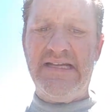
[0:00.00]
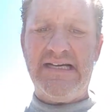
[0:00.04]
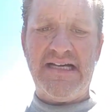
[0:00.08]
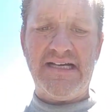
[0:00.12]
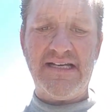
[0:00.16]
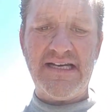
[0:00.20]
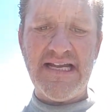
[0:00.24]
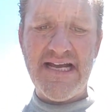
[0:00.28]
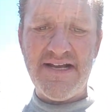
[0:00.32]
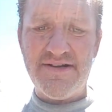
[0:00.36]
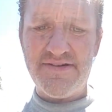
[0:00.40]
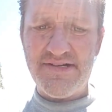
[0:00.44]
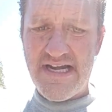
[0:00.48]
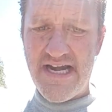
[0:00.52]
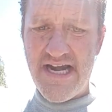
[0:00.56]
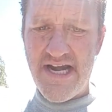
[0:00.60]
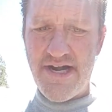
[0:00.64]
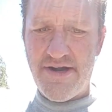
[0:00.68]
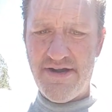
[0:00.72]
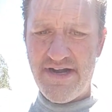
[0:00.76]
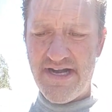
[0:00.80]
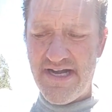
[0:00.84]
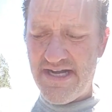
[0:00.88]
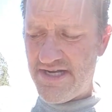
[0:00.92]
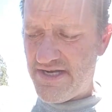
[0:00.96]
allows
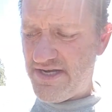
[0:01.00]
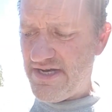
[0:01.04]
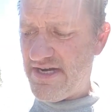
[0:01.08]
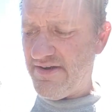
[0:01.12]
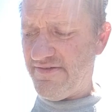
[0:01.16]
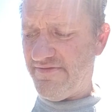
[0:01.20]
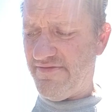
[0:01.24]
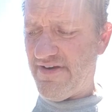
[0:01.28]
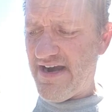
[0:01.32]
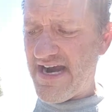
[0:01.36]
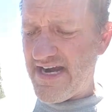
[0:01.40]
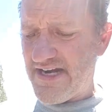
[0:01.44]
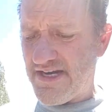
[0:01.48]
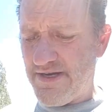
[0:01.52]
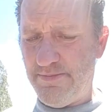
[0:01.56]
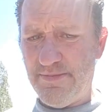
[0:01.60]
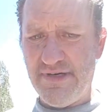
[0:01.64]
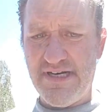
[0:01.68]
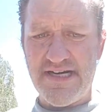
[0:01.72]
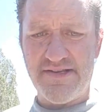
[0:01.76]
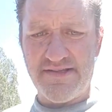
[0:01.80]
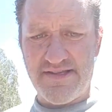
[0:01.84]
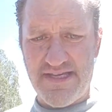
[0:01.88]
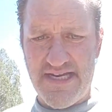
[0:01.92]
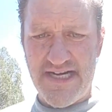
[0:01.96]
air in, you get a vacuum
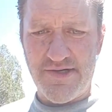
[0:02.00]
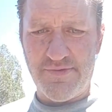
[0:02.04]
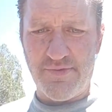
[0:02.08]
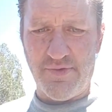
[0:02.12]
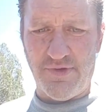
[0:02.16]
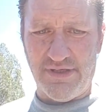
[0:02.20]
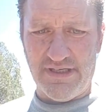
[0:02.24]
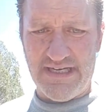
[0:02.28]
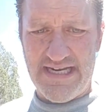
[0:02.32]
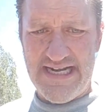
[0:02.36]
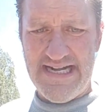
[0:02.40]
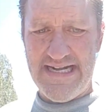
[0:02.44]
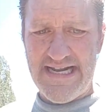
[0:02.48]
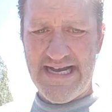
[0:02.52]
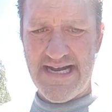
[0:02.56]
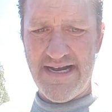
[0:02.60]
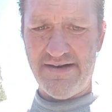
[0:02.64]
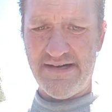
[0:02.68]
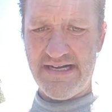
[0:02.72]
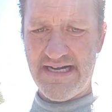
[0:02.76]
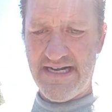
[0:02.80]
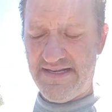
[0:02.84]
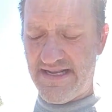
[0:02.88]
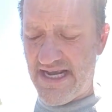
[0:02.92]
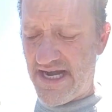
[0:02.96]
leak, things will lean
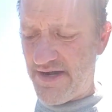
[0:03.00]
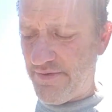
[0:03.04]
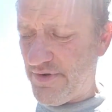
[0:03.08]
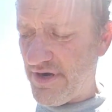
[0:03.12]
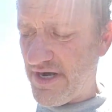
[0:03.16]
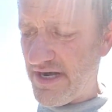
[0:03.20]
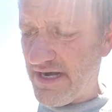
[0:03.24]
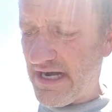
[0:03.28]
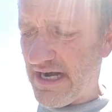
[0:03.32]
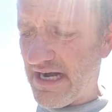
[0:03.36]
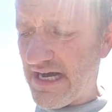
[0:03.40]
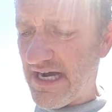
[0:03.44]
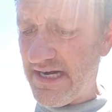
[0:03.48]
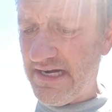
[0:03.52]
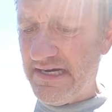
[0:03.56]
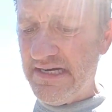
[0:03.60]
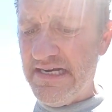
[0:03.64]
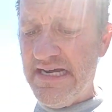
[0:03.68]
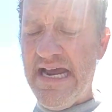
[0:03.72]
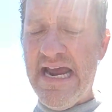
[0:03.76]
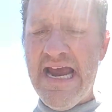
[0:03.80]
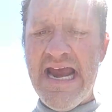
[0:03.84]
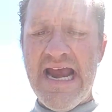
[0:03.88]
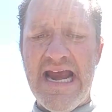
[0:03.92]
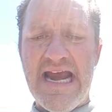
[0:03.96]
out and they run hot.
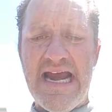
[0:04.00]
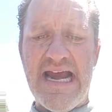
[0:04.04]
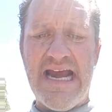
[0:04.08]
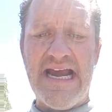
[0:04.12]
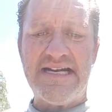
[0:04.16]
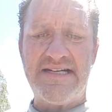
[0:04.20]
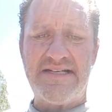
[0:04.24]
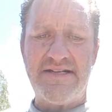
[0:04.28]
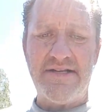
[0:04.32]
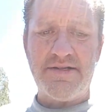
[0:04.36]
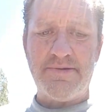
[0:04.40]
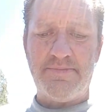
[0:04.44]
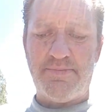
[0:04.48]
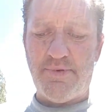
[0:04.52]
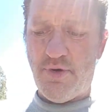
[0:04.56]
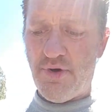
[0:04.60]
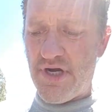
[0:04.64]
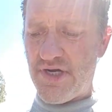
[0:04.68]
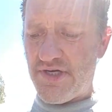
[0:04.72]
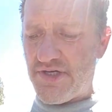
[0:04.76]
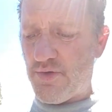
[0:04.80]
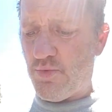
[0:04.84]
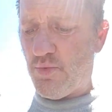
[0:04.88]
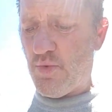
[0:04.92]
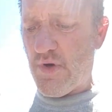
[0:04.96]
And to the
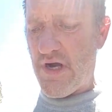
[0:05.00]
point to